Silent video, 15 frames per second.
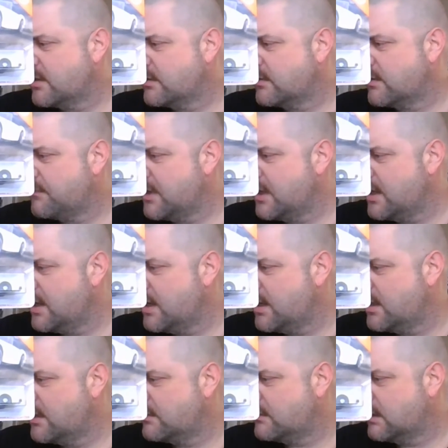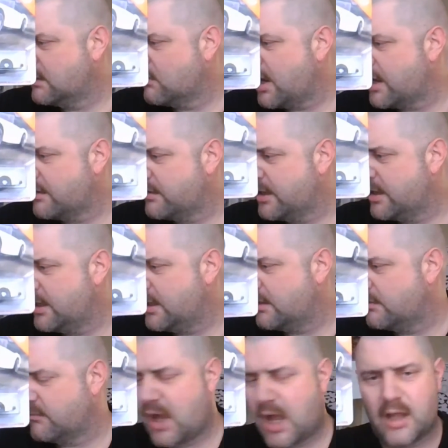David
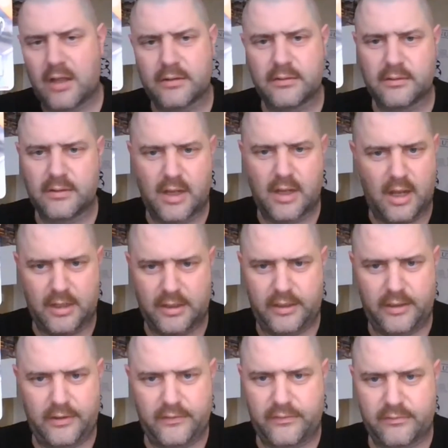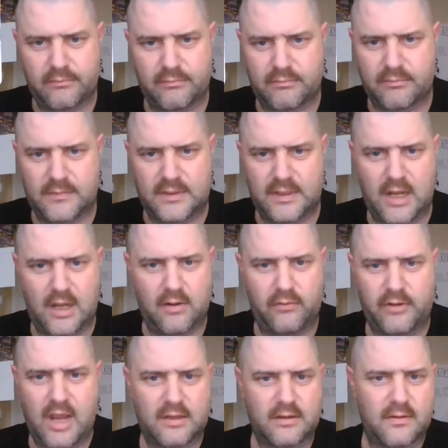DeGregory, he's the kid
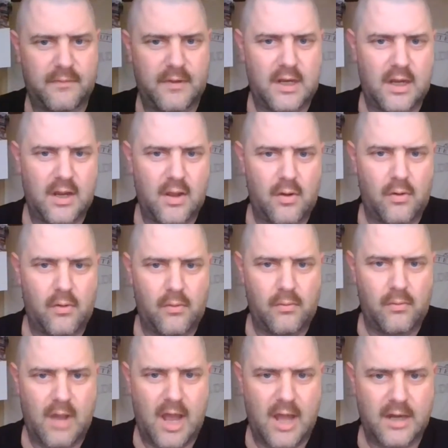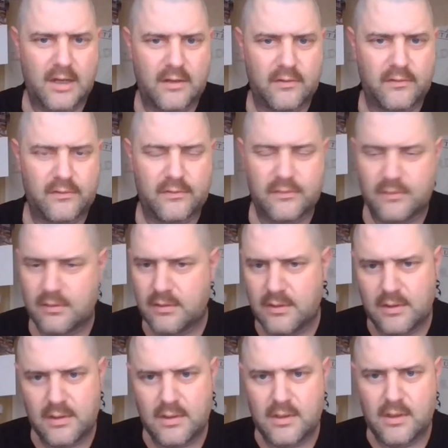who's got the video on his
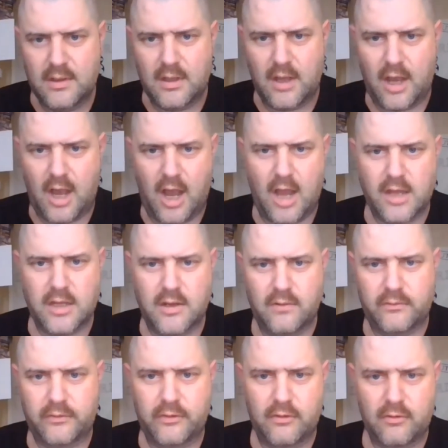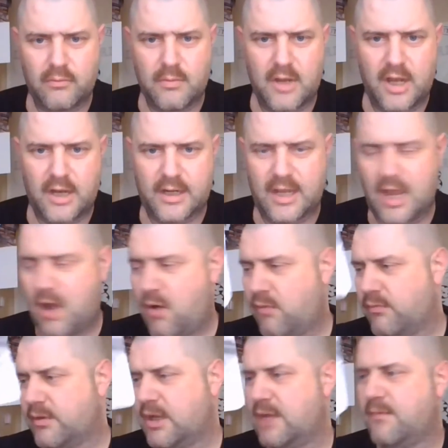YouTube
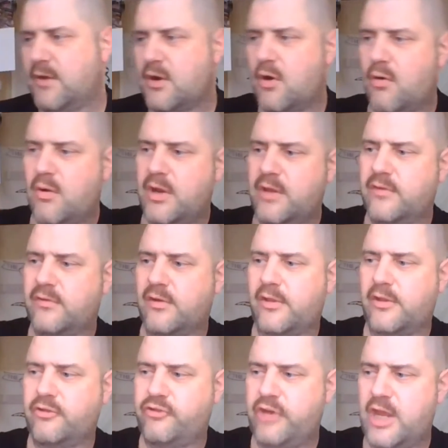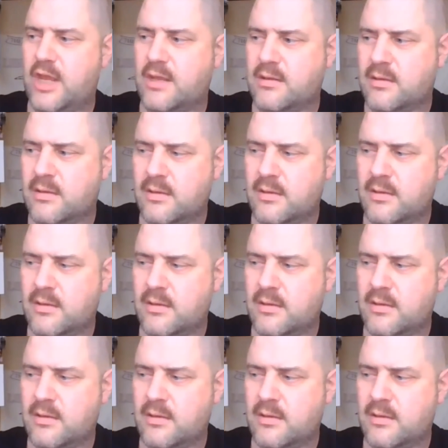account, even though it is a legit